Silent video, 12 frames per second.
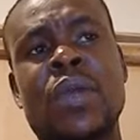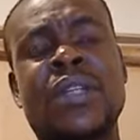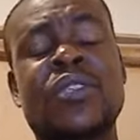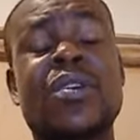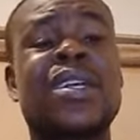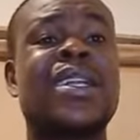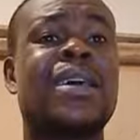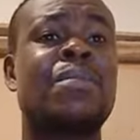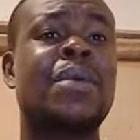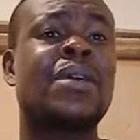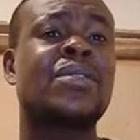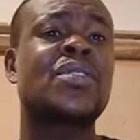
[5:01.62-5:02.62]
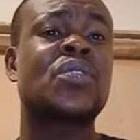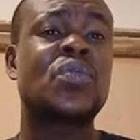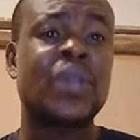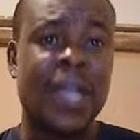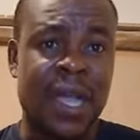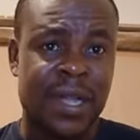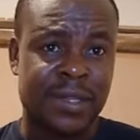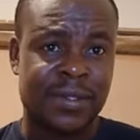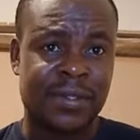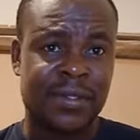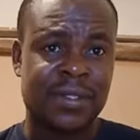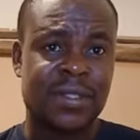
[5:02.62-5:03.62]
are talking about Sudan
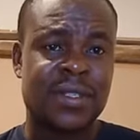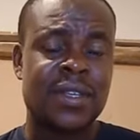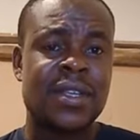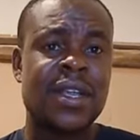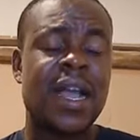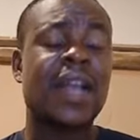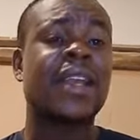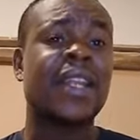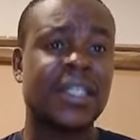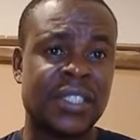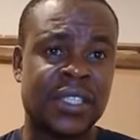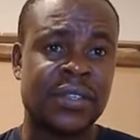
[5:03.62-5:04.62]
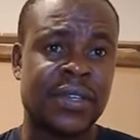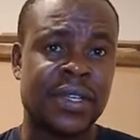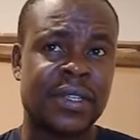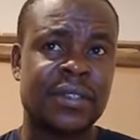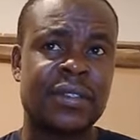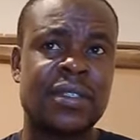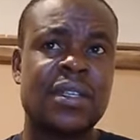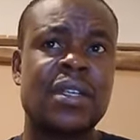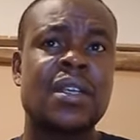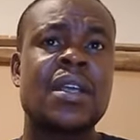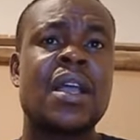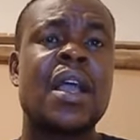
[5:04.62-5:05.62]
and Nigeria,
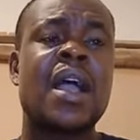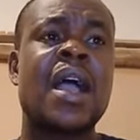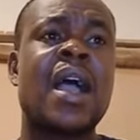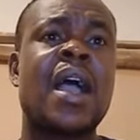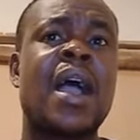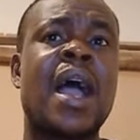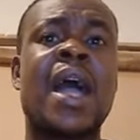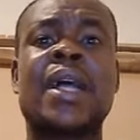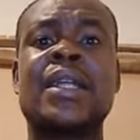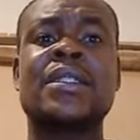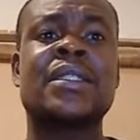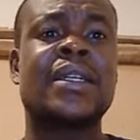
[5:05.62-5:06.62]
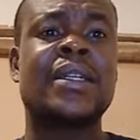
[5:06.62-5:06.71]
and